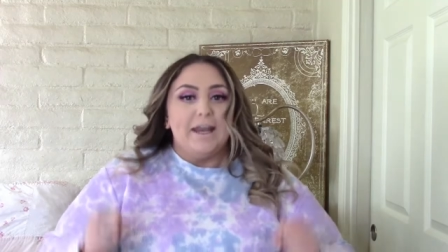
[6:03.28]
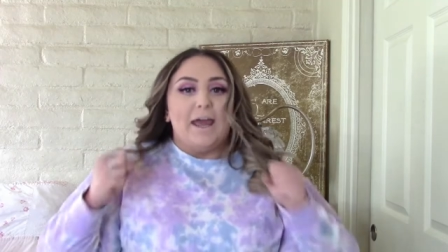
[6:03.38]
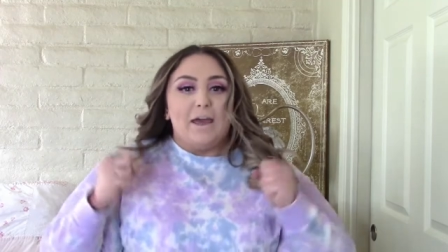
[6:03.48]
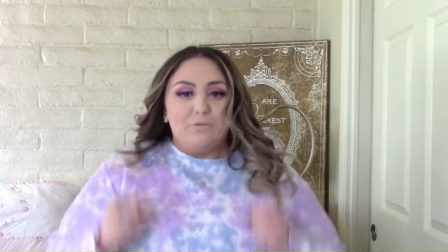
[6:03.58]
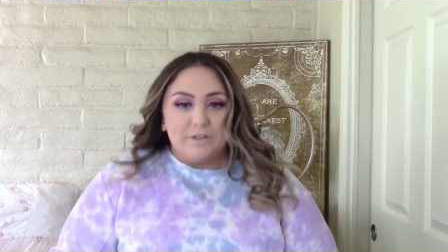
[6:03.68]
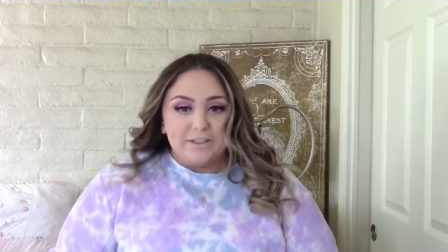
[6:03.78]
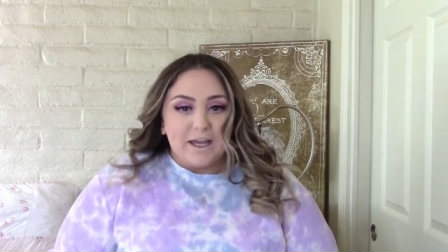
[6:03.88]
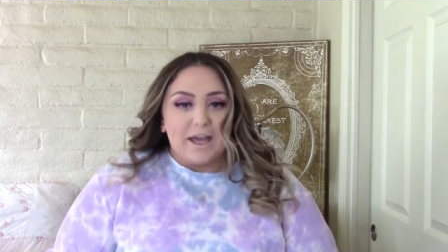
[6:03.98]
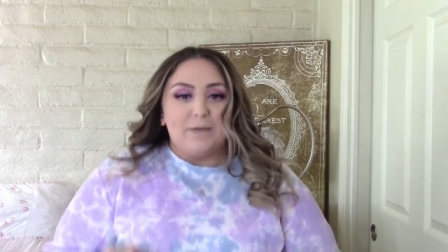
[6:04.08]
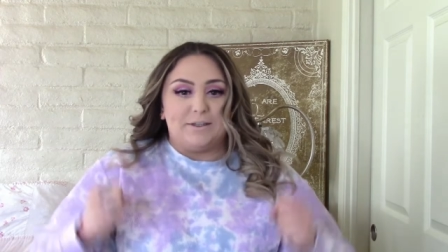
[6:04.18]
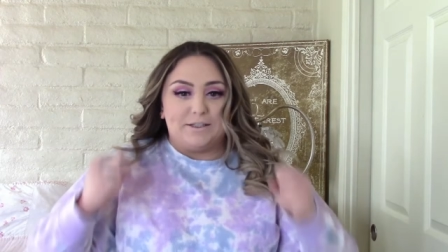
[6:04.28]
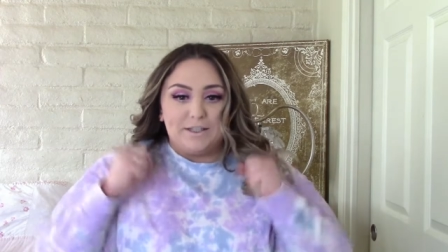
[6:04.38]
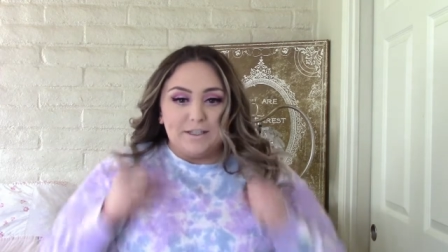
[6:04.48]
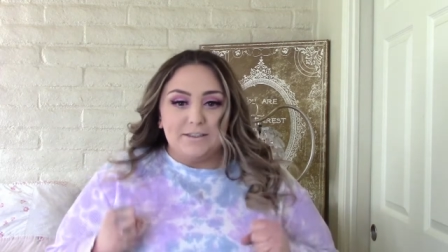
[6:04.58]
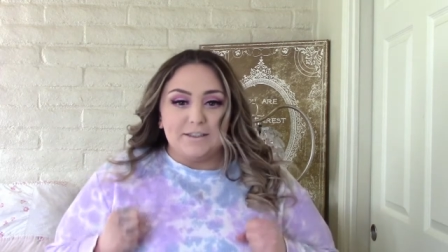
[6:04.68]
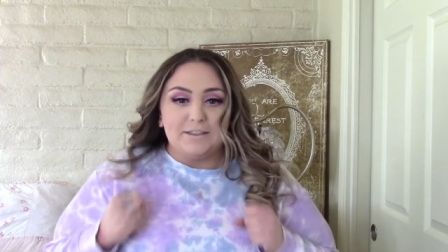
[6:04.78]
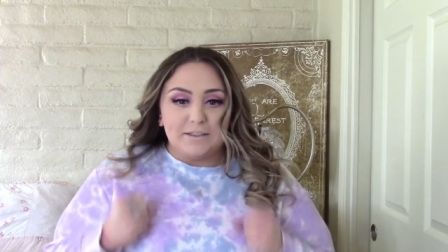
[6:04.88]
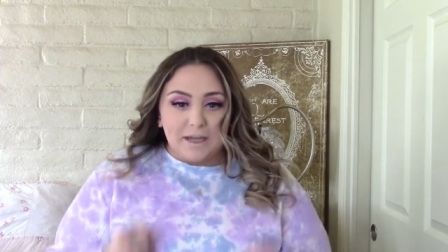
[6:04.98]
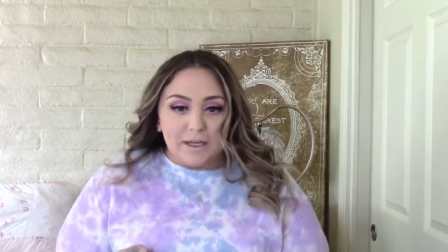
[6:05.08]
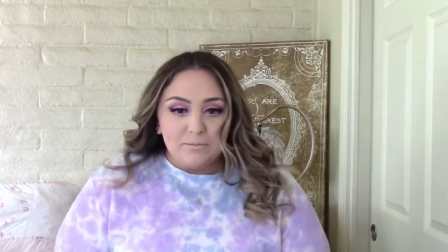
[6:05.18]
Every time it does the
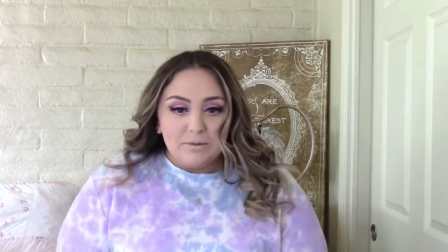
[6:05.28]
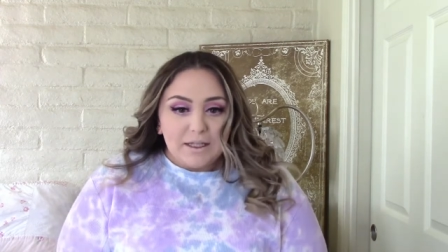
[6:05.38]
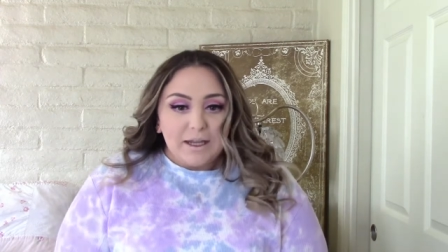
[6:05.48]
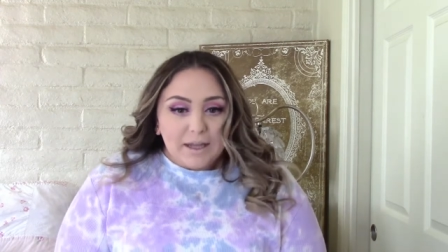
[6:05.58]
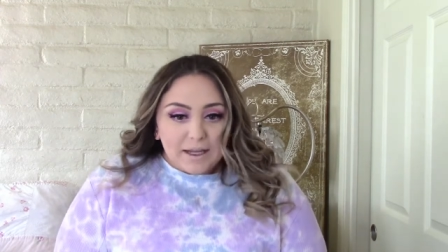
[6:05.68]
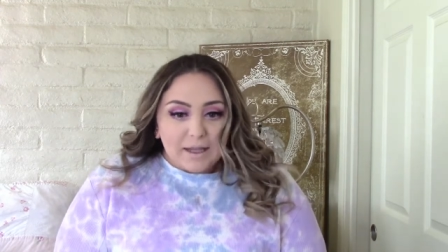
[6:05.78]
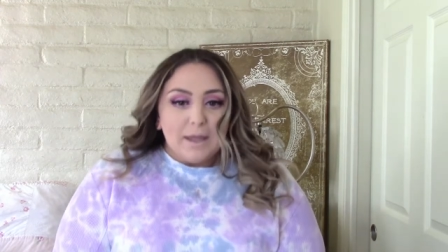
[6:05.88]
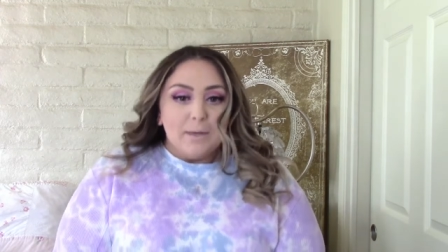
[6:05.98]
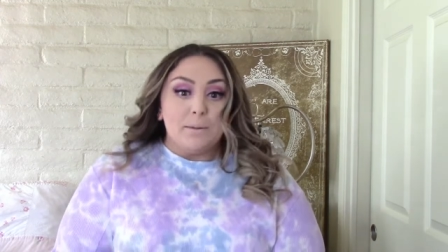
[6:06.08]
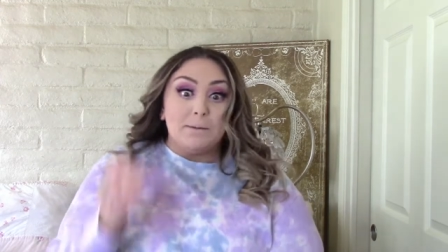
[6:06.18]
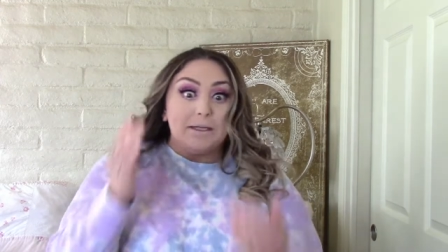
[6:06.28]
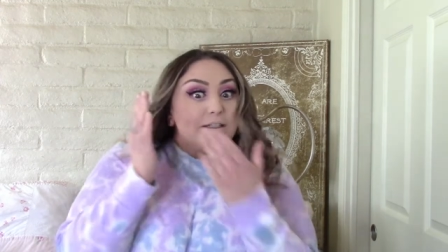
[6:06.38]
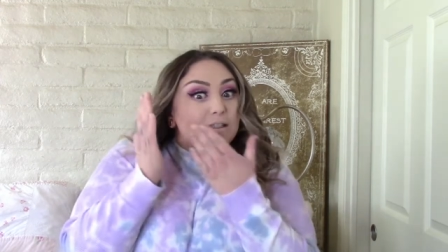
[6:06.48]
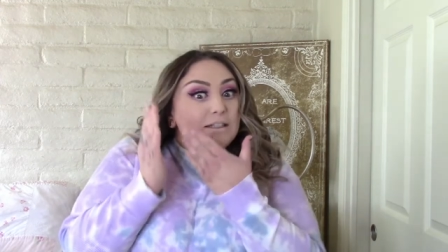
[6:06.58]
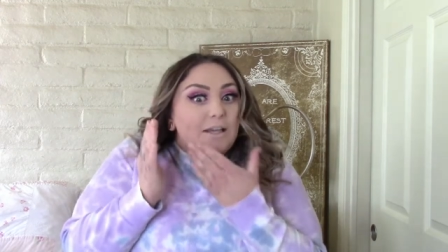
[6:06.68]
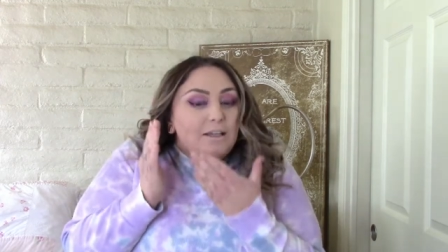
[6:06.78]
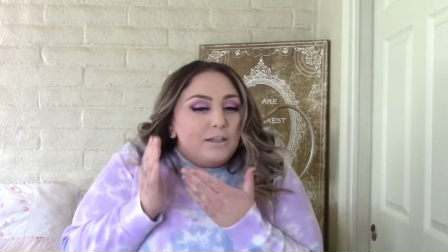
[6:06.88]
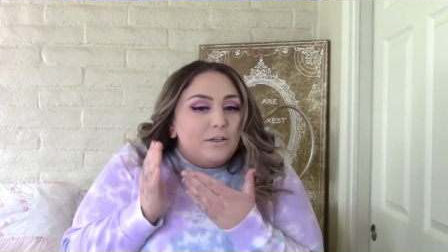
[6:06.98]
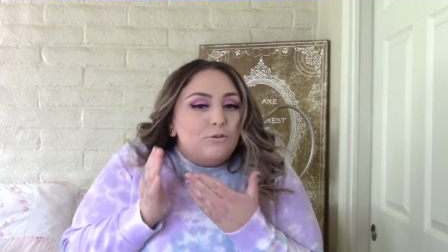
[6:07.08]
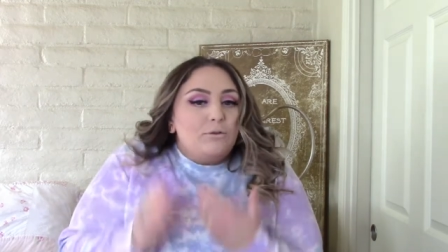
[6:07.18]
same thing, maybe in a
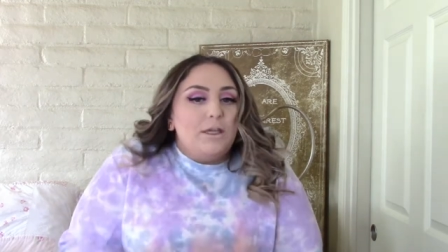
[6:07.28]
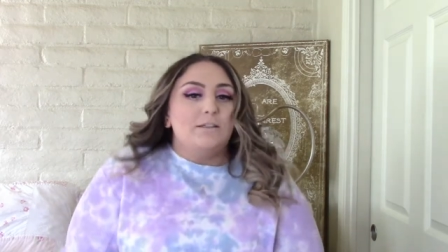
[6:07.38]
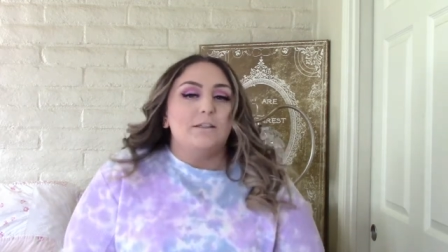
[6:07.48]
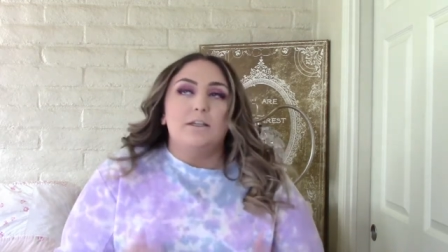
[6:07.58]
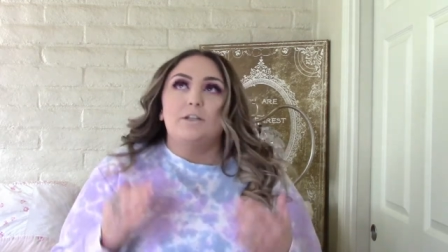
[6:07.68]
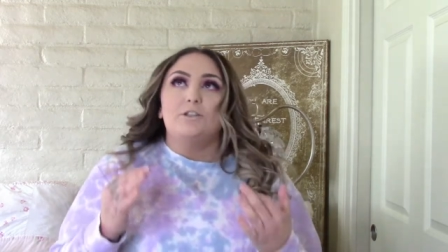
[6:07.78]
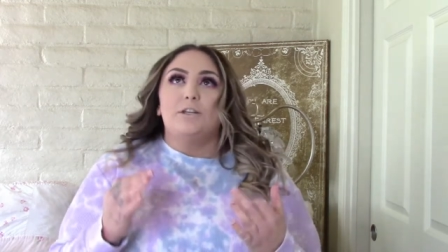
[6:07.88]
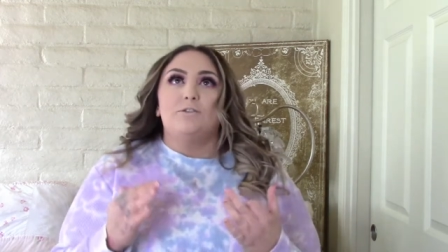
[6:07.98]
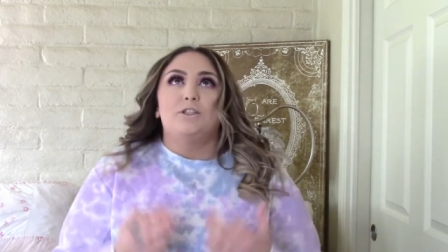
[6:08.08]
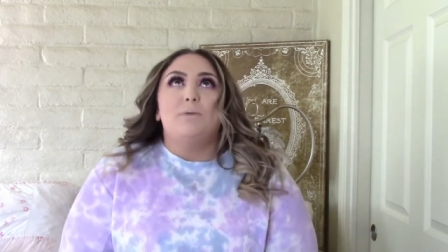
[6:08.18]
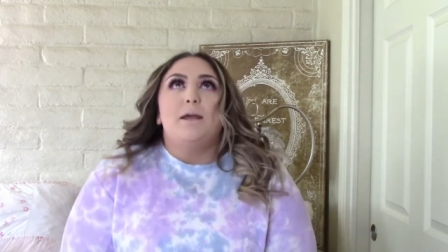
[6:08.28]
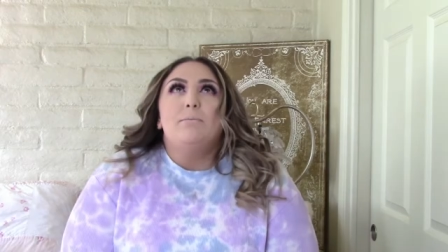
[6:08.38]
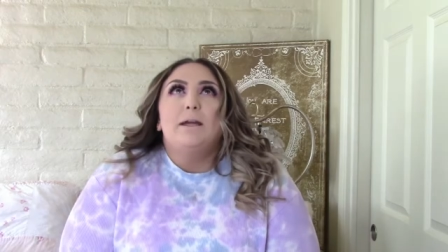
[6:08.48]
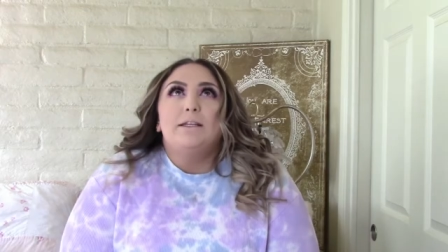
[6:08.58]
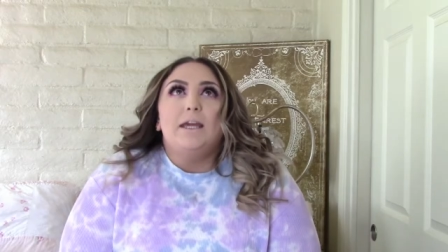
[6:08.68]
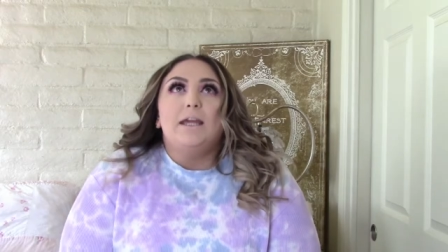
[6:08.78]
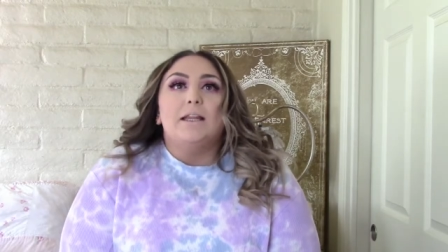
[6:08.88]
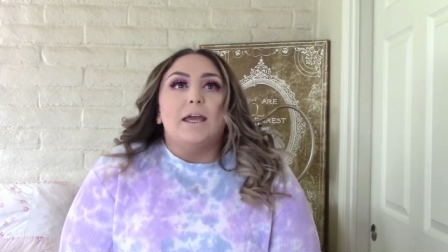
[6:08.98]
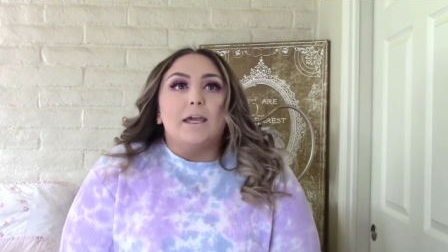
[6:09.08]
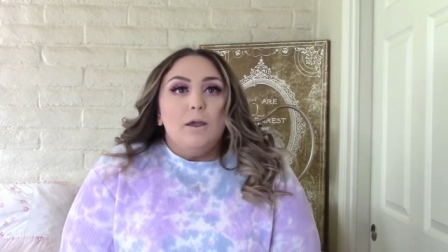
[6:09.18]
slightly different place, and then I just have to spend my day
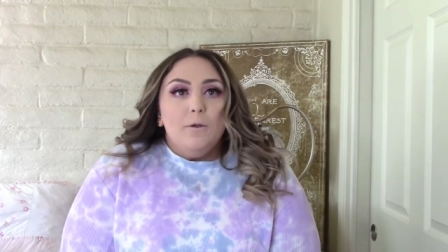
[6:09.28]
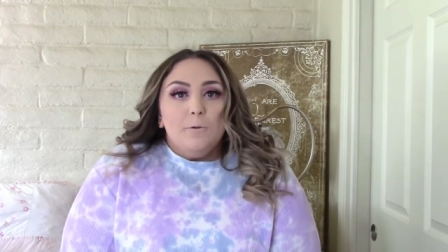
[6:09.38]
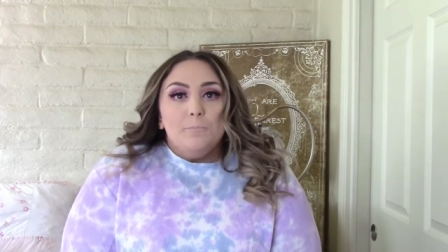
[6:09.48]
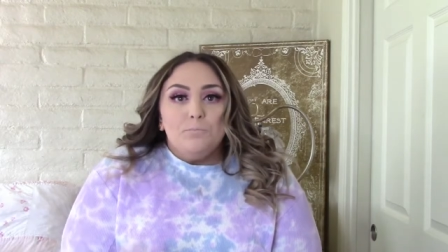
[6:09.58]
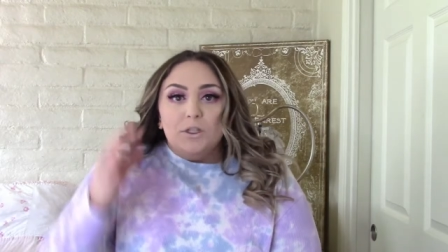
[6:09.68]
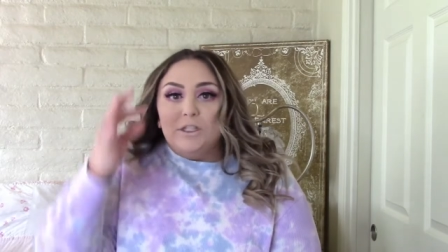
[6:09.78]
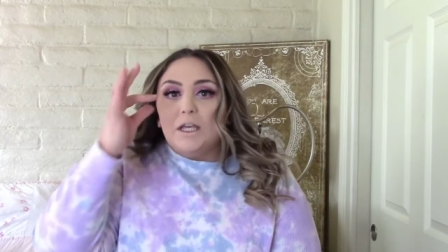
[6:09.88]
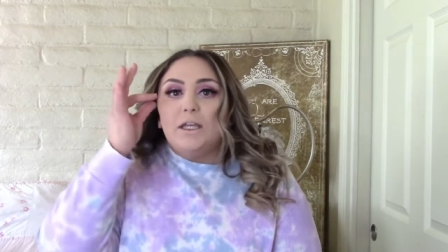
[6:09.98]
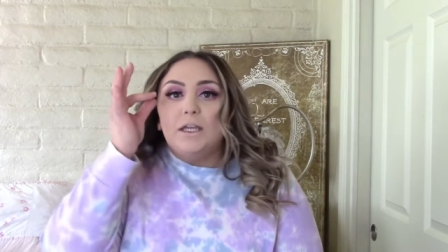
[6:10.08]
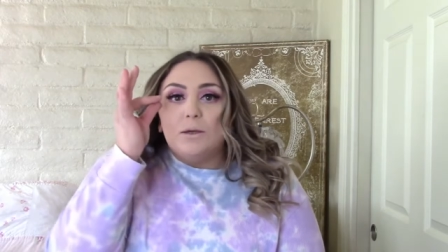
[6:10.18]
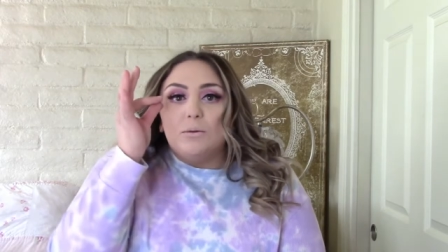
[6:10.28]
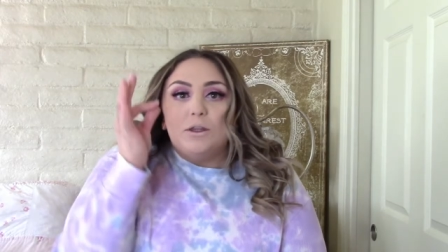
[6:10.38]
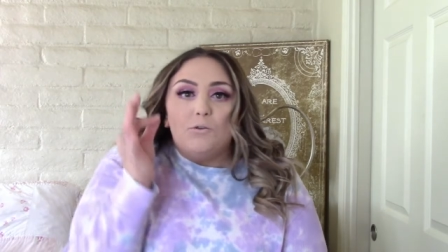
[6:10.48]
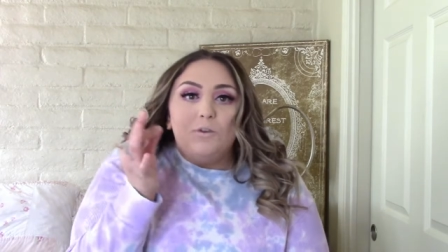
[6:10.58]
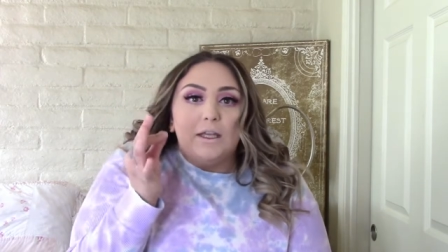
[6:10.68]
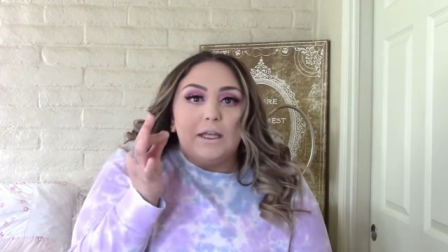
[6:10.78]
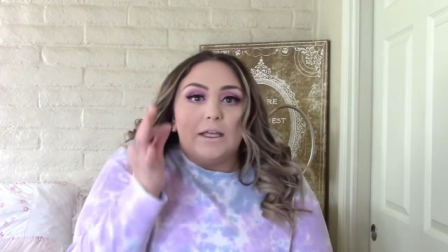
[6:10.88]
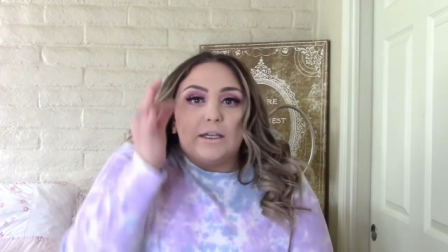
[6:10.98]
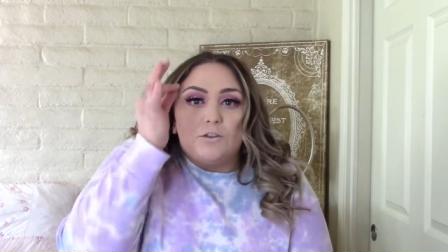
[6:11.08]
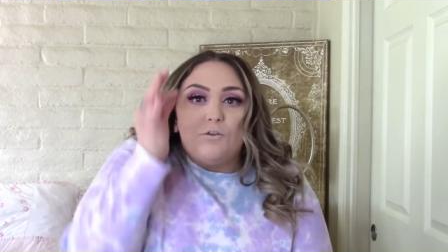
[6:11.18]
like dealing with the feeling
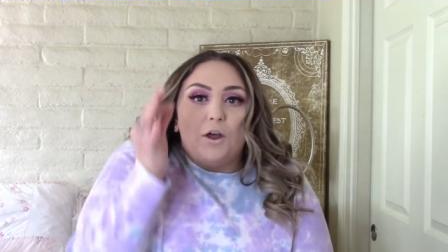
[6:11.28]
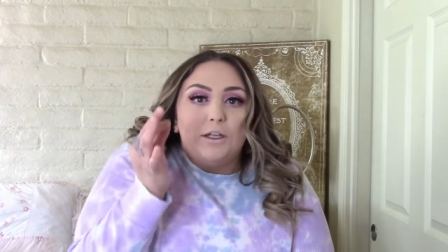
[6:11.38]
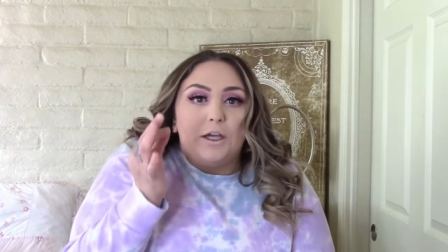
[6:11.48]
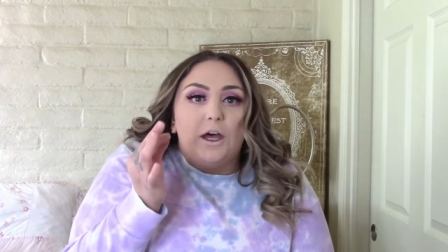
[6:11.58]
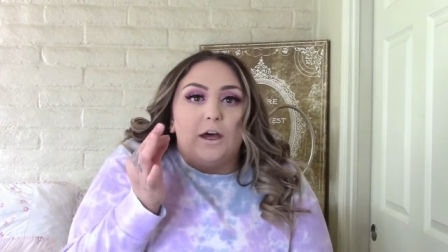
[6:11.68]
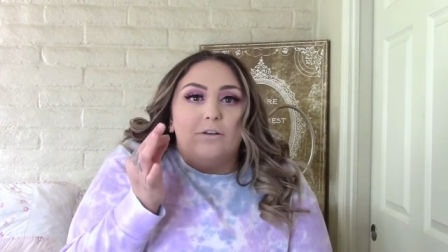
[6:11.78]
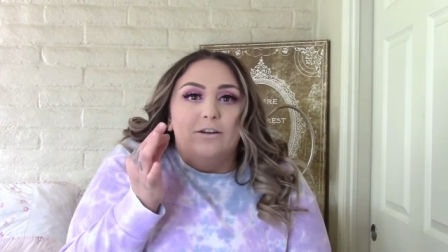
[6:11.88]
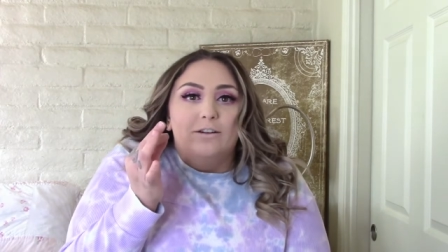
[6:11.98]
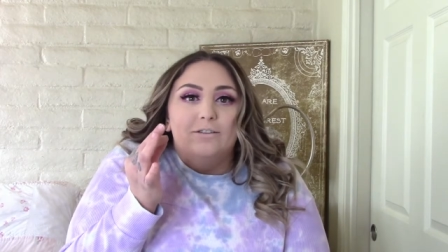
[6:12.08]
like it's falling off.